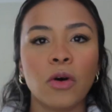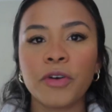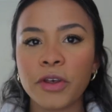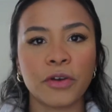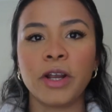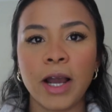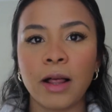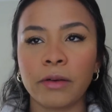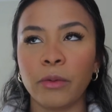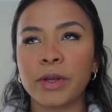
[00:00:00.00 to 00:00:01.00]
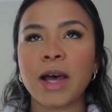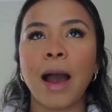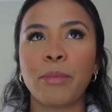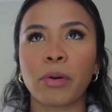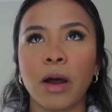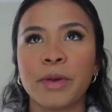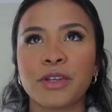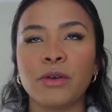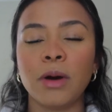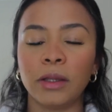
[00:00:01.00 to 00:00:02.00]
Go for the 30 calorie ones. I
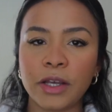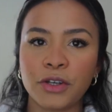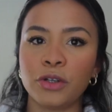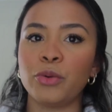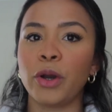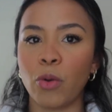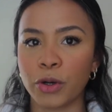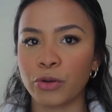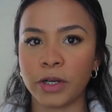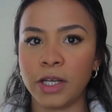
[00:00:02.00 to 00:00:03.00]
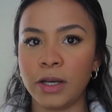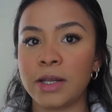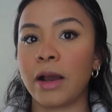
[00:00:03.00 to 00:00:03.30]
promise you, unless you're doing corn tortillas,